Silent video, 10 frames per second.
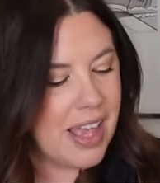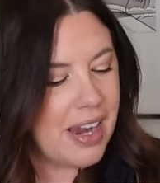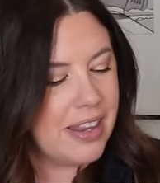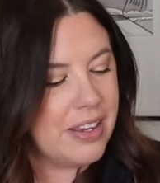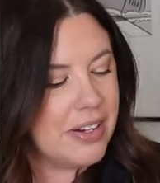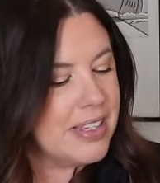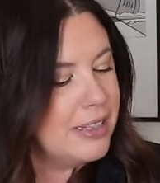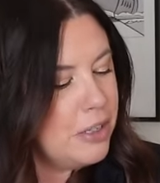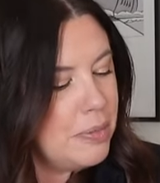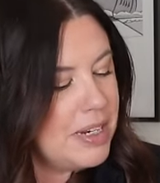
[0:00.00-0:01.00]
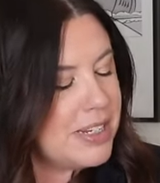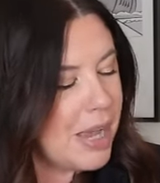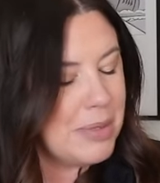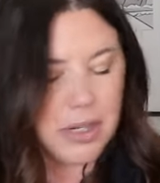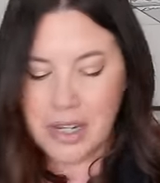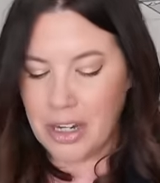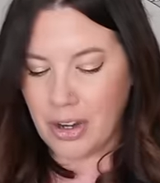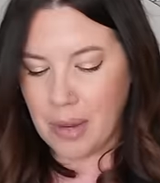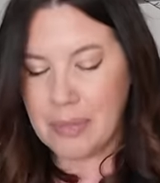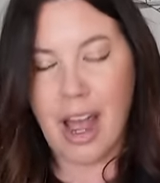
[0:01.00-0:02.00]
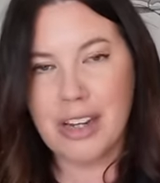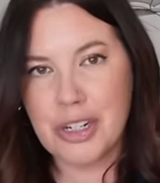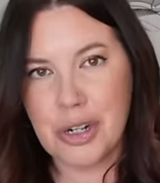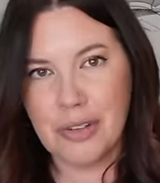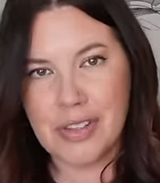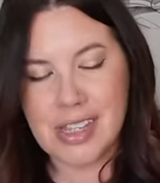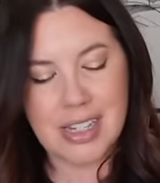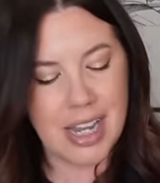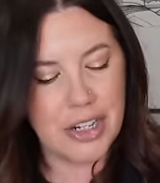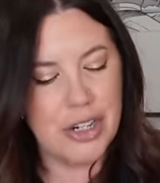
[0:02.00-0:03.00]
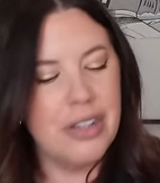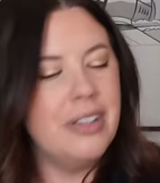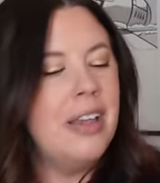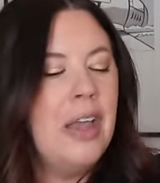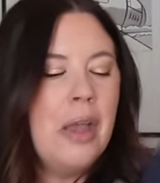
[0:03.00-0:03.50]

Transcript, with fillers: and there is a little bit of damage on here and I'm not sure if it's intentional,